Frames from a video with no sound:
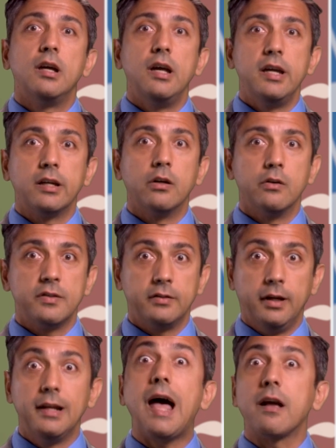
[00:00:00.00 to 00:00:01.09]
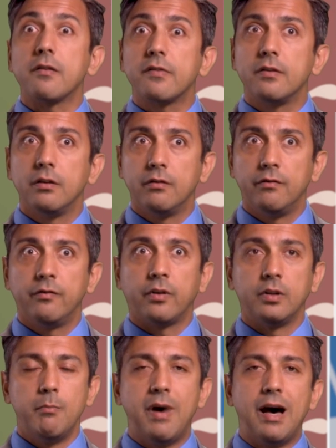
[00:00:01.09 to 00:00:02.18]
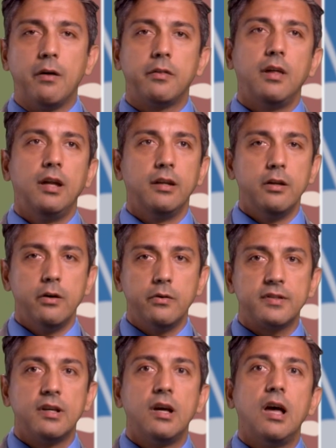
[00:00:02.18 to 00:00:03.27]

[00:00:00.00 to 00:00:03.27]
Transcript: It goes to the lungs from the mouth and the nose.